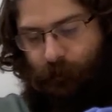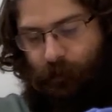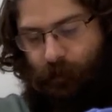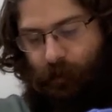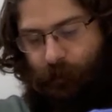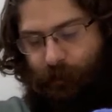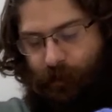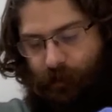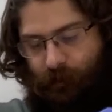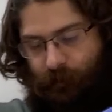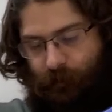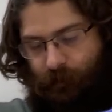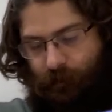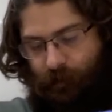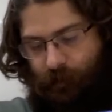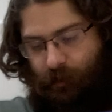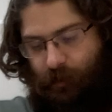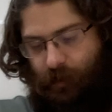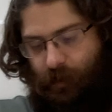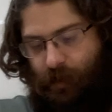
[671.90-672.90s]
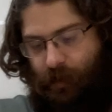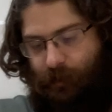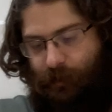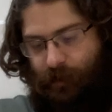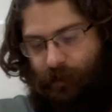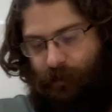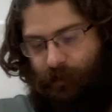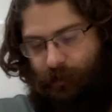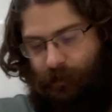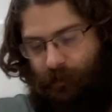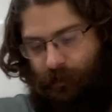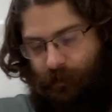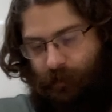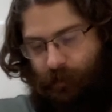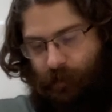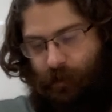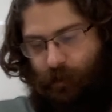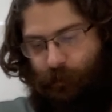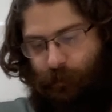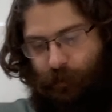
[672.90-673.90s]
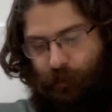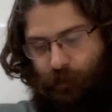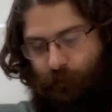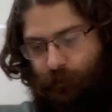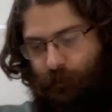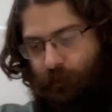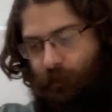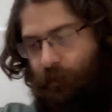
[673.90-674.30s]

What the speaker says: Come on, come on. Here we go.